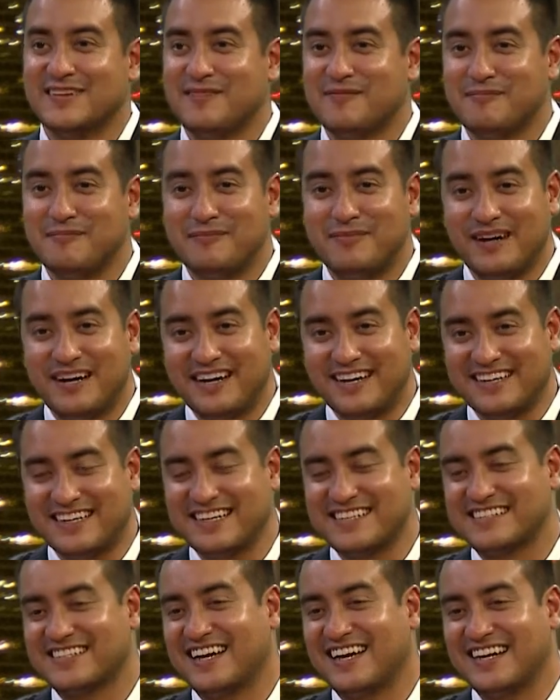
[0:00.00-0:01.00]
But
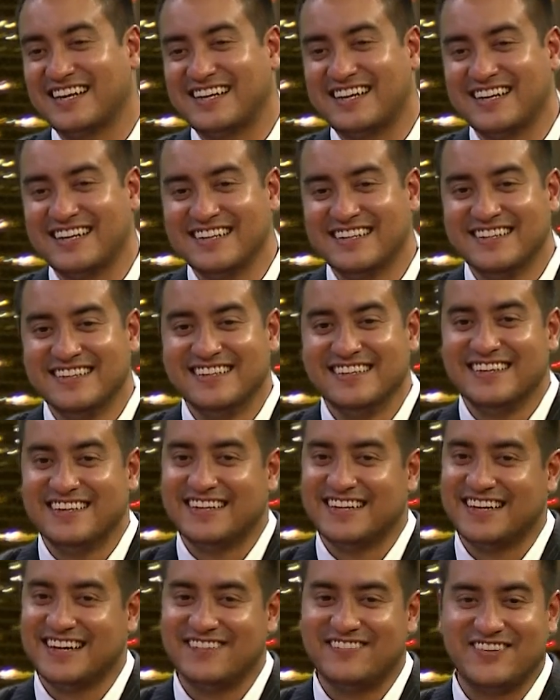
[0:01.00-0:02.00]
it's like
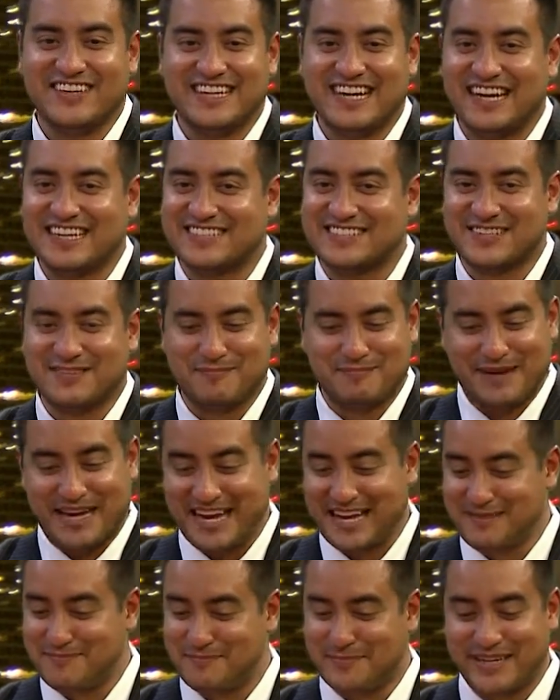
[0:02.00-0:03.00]
if you it, got some
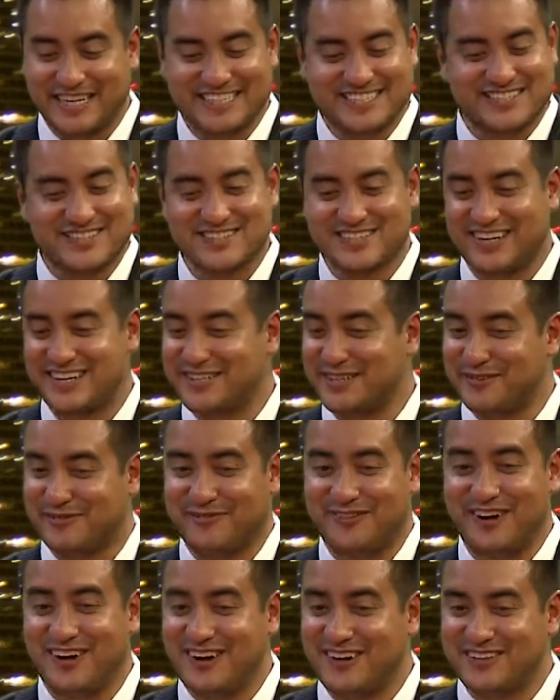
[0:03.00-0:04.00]
bad pictures on your
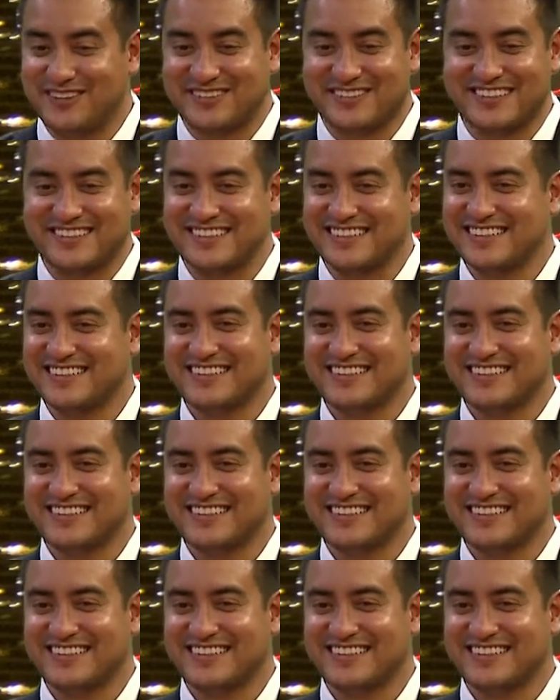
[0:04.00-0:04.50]
phone,